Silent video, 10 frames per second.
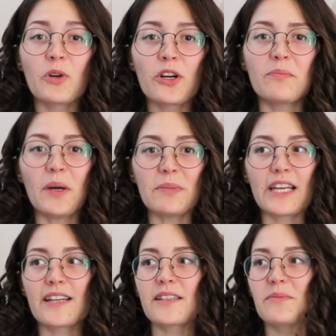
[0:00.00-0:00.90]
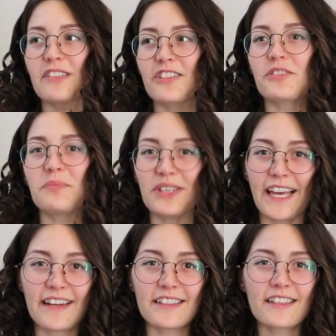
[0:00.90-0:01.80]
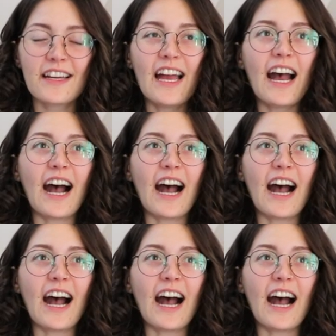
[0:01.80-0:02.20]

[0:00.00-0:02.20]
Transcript: more, but because I'm such a planner,